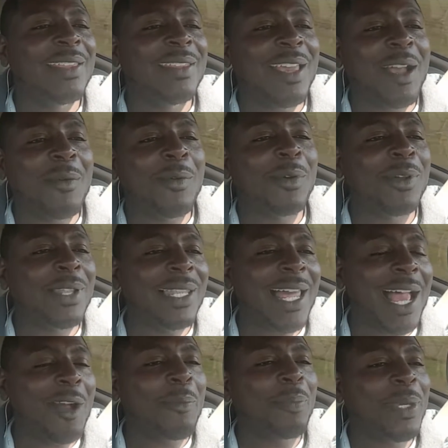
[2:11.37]
that will
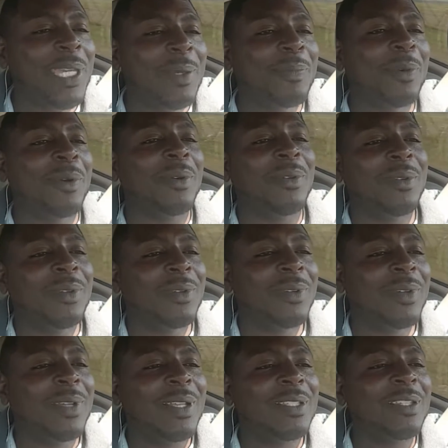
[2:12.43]
allow people
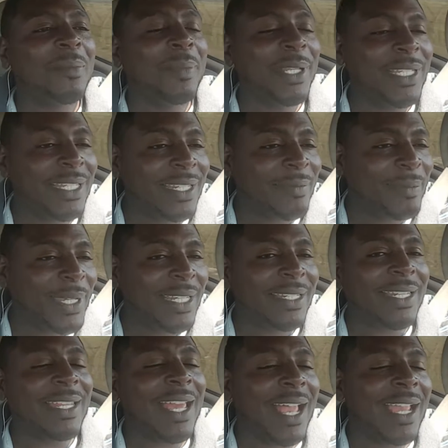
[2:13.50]
to be
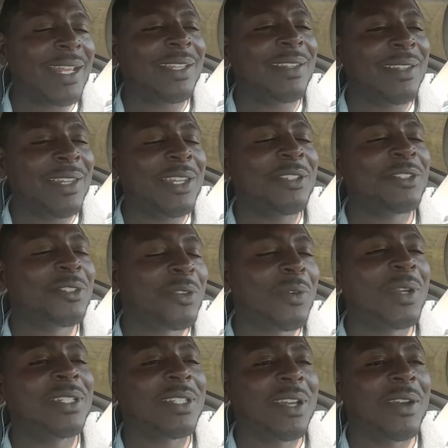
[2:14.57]
denied
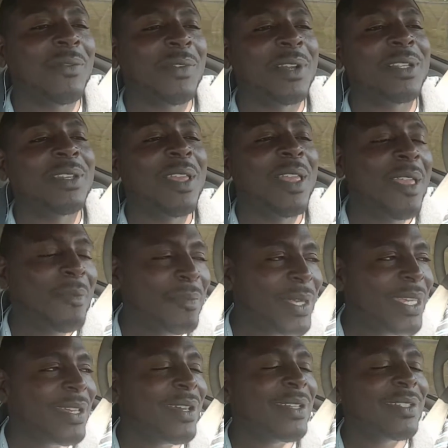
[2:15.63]
insurance coverage
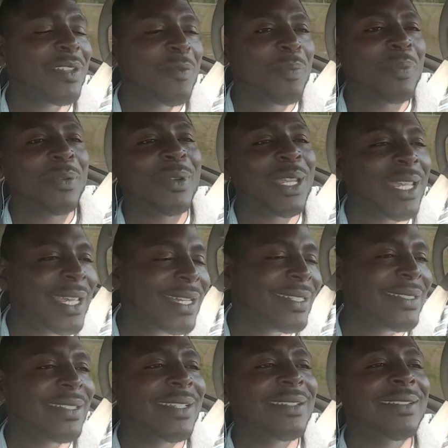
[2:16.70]
because of
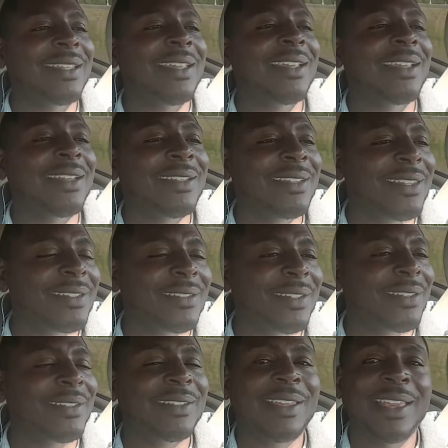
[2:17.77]
pre-existing
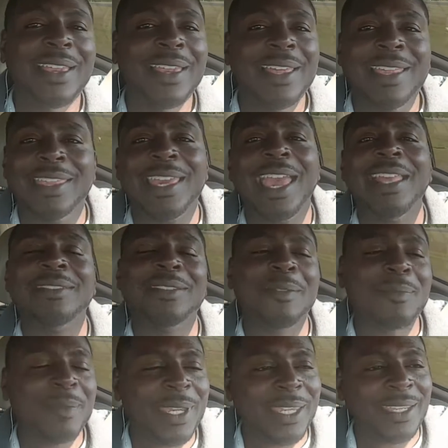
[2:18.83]
conditions. That, to
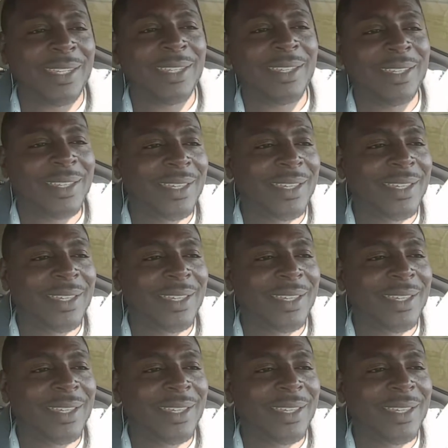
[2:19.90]
me,